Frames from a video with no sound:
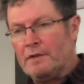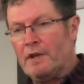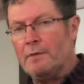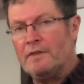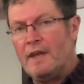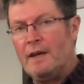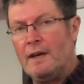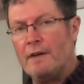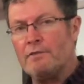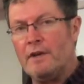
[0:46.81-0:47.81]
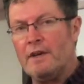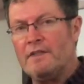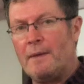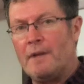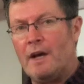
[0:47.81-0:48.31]
So today I was running a
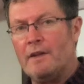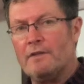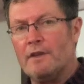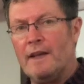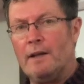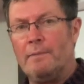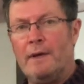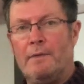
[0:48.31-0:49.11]
seminar that's going to help